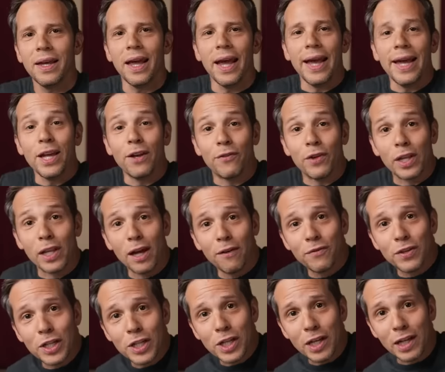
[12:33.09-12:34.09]
Hey, if you love
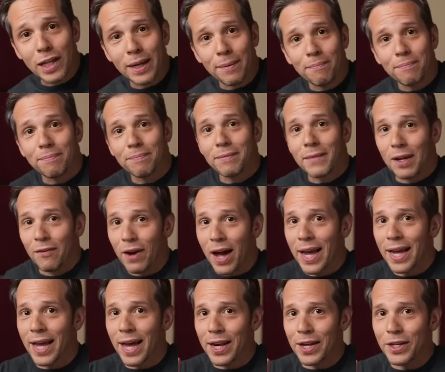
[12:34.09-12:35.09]
this clip, have I
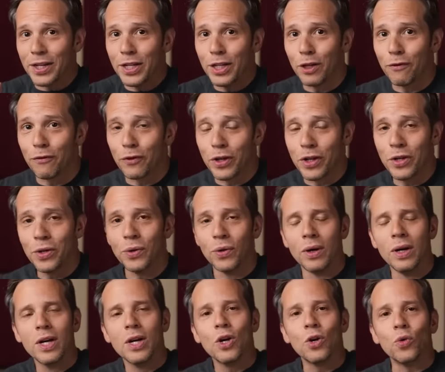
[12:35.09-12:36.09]
got a deal for you?
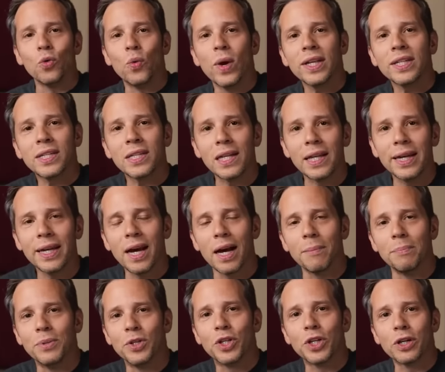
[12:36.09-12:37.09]

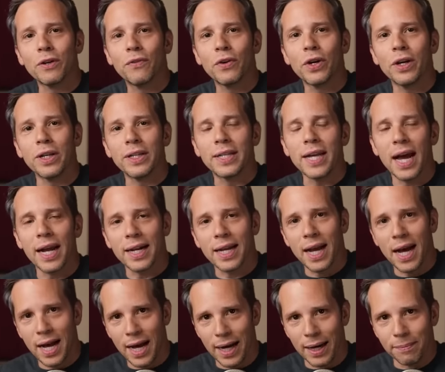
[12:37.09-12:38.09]

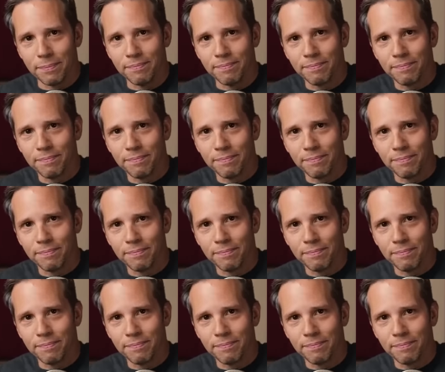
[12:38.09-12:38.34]
WrestlingObserver.com. Do